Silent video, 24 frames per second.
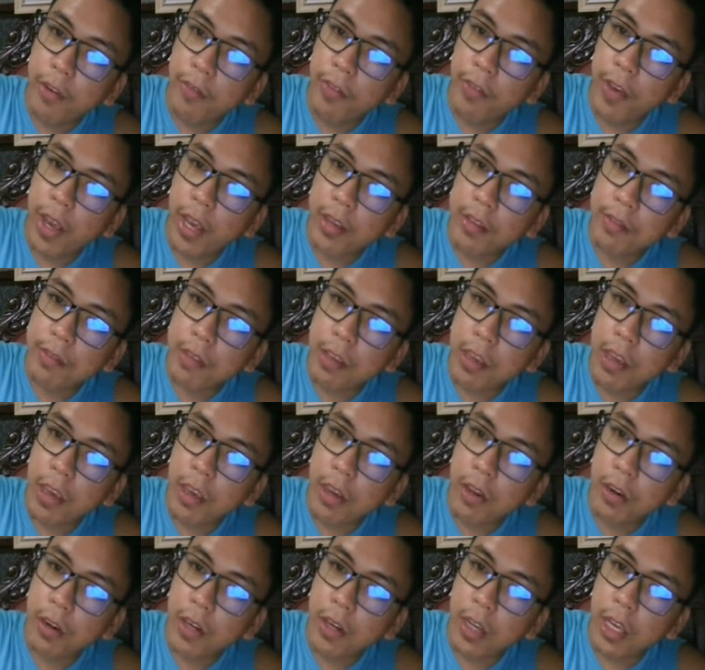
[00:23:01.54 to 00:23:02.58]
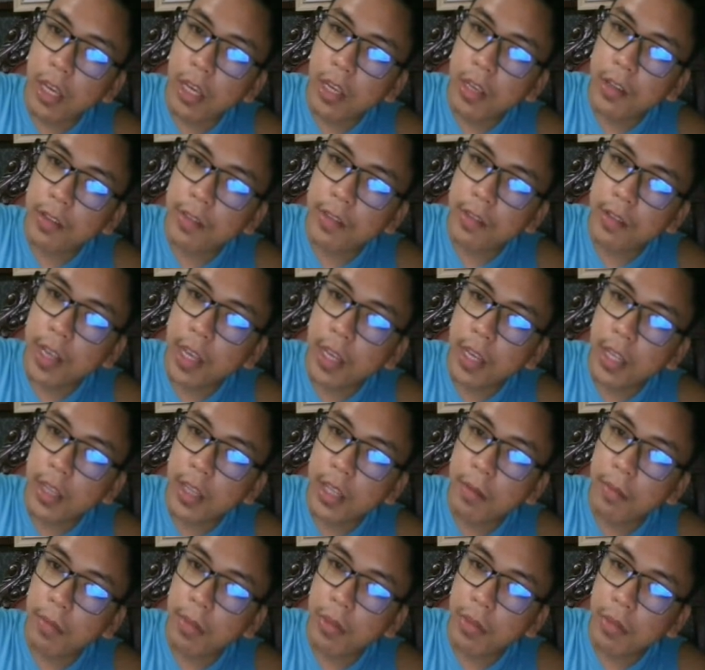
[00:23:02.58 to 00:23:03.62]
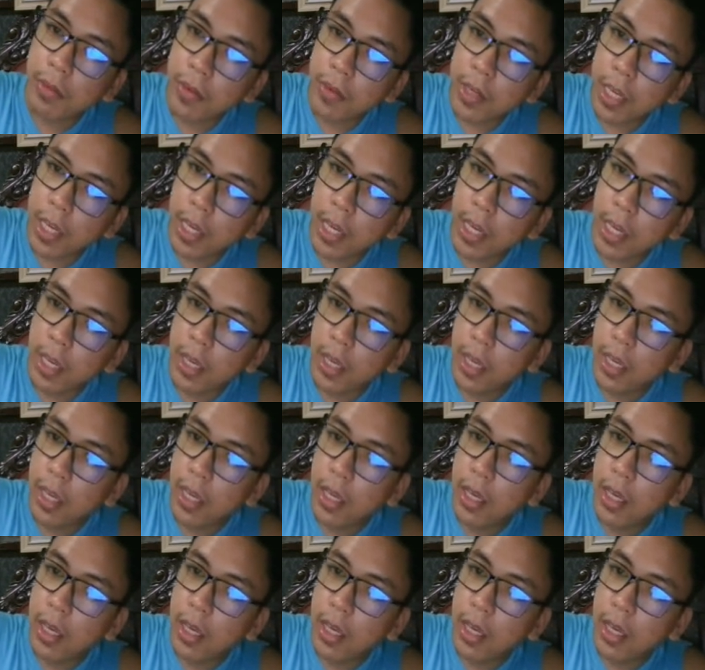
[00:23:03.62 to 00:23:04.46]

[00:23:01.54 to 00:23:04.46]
of x here is negative 3.